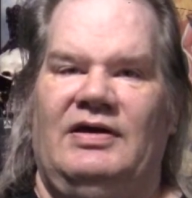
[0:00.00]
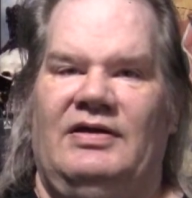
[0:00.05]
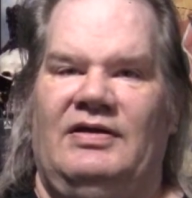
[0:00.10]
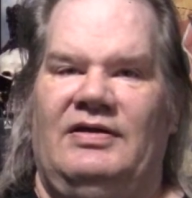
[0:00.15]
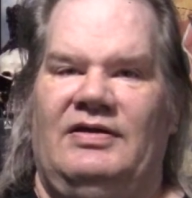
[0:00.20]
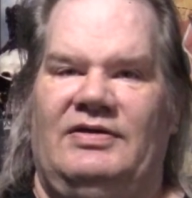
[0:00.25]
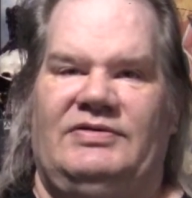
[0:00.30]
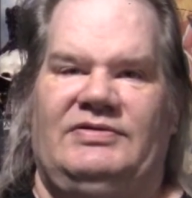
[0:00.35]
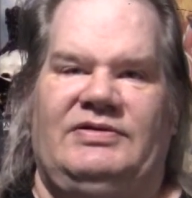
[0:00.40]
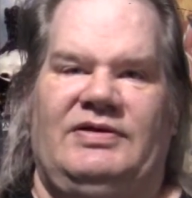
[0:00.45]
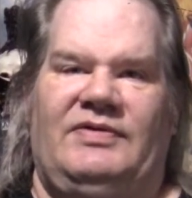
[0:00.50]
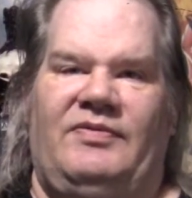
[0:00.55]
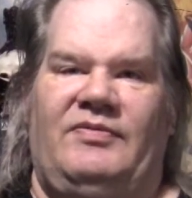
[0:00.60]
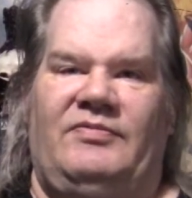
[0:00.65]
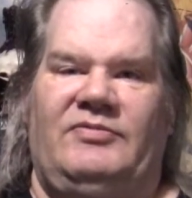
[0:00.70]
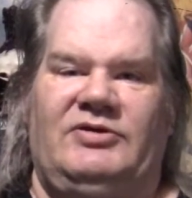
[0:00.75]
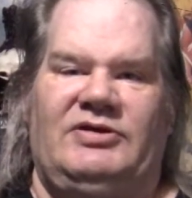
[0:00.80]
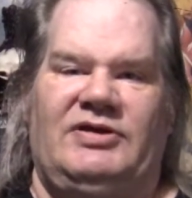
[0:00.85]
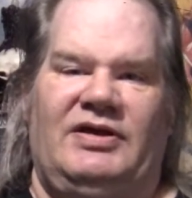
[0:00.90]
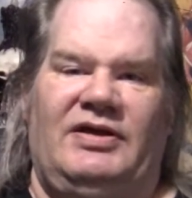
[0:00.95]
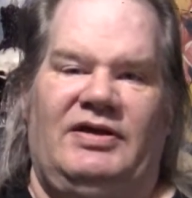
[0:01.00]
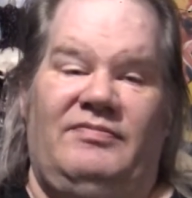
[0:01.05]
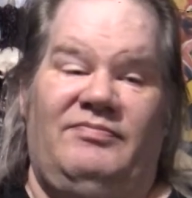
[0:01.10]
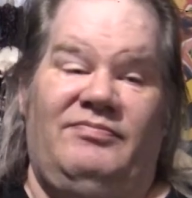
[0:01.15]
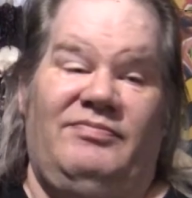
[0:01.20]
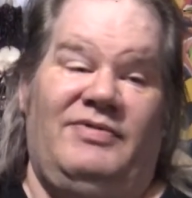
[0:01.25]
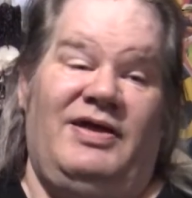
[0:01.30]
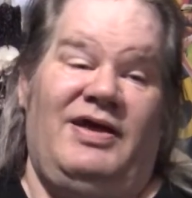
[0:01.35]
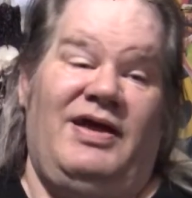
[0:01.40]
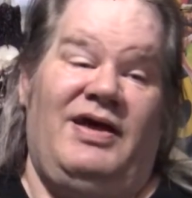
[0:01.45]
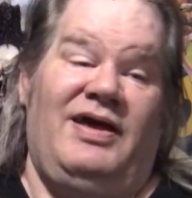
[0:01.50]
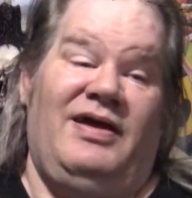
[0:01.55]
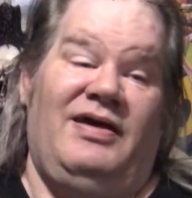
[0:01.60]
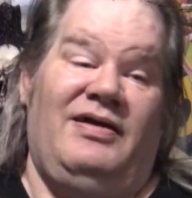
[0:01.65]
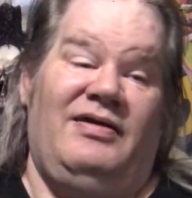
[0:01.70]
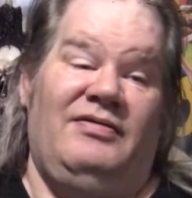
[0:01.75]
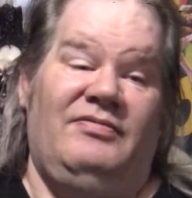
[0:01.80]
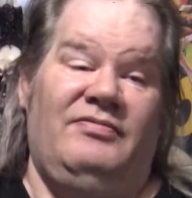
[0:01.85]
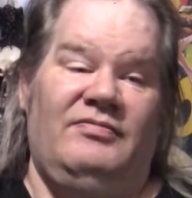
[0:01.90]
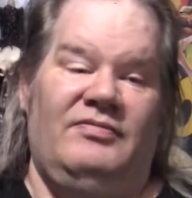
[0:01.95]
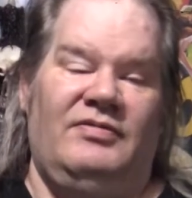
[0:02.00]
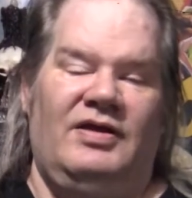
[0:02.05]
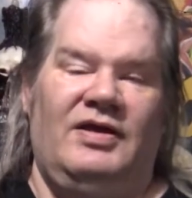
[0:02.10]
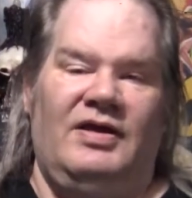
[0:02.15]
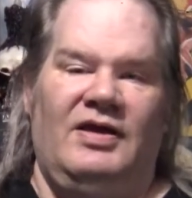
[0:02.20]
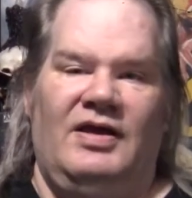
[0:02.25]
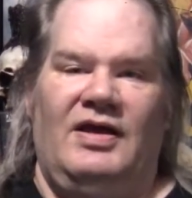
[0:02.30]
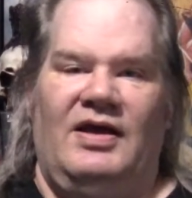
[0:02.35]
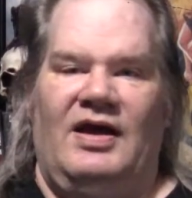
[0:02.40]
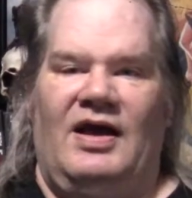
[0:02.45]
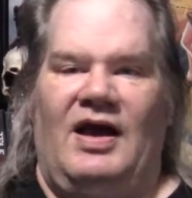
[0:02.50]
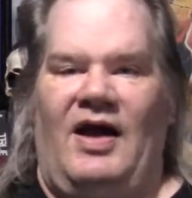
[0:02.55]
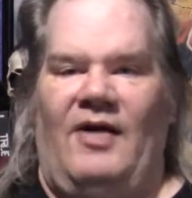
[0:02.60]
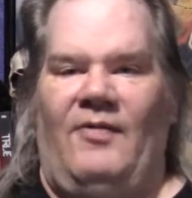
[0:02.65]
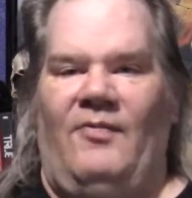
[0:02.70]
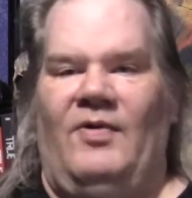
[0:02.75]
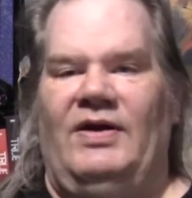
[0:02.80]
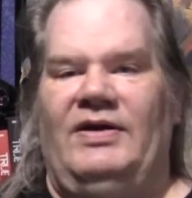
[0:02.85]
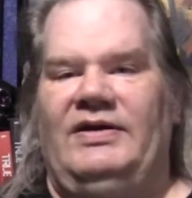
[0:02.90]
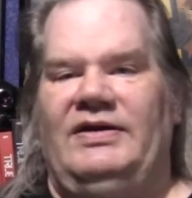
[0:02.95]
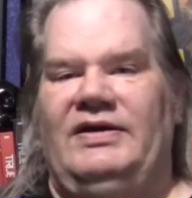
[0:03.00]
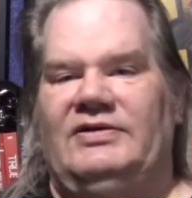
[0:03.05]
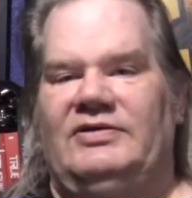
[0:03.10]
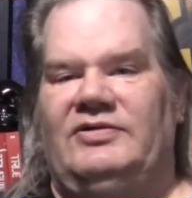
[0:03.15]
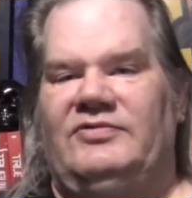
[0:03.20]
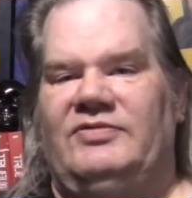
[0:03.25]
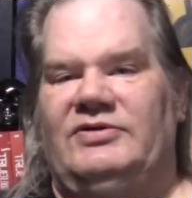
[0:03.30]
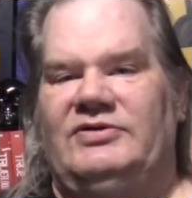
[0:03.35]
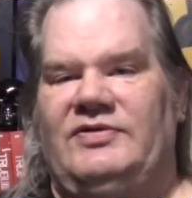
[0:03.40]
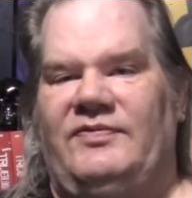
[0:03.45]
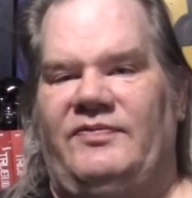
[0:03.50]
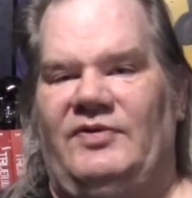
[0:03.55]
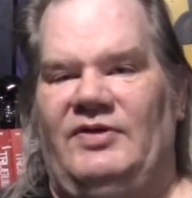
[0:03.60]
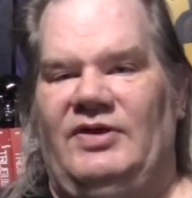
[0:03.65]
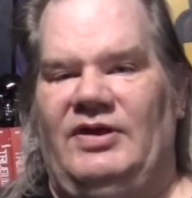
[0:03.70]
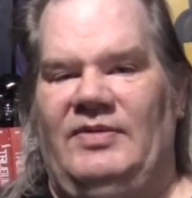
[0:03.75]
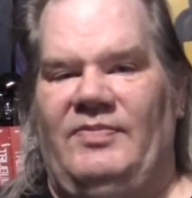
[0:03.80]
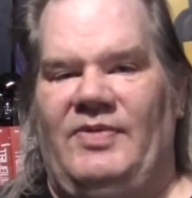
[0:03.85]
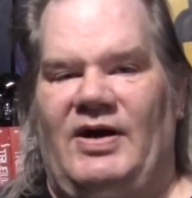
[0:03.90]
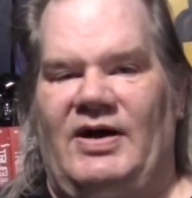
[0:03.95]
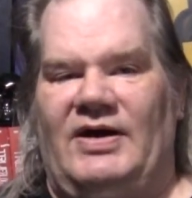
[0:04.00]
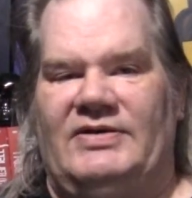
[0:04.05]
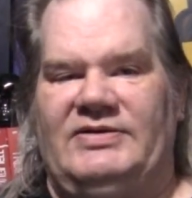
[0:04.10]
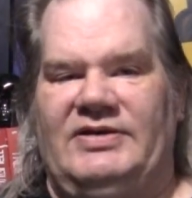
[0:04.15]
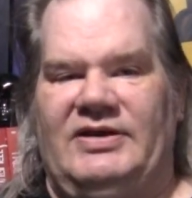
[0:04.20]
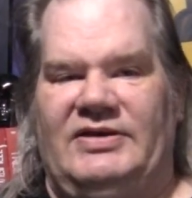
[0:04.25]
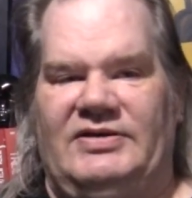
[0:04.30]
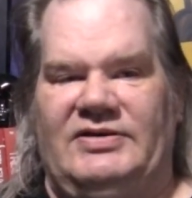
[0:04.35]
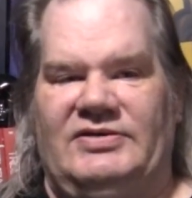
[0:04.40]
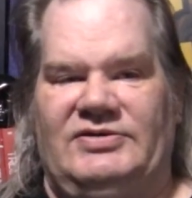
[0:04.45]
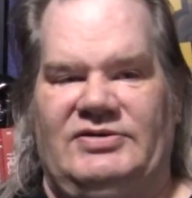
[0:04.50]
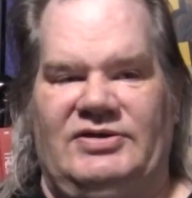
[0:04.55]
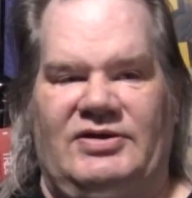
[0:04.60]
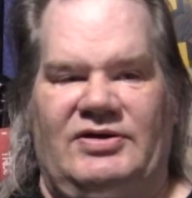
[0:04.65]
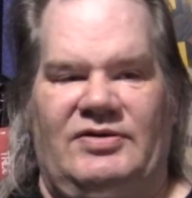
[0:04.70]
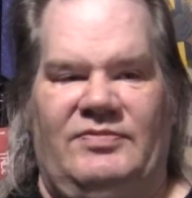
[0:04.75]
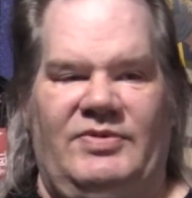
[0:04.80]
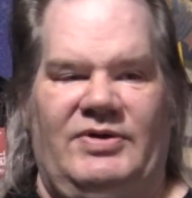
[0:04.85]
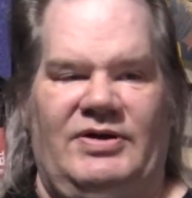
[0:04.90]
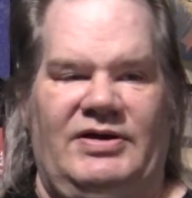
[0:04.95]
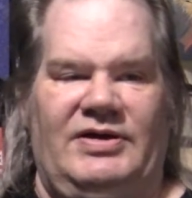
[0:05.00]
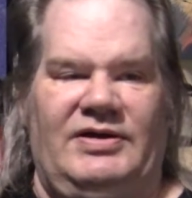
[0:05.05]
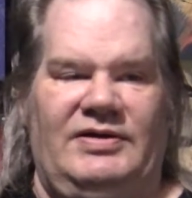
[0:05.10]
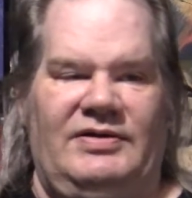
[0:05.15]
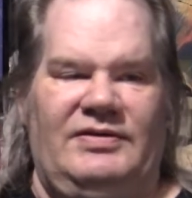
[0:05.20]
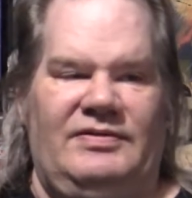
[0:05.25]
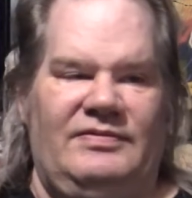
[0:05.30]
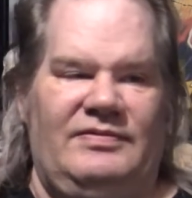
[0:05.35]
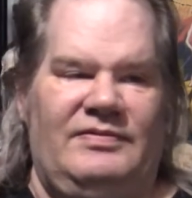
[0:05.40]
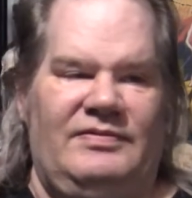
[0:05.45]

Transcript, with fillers: There's stuff I'm just kind of like eh I wanted to get the Christopher Lee box set this year, but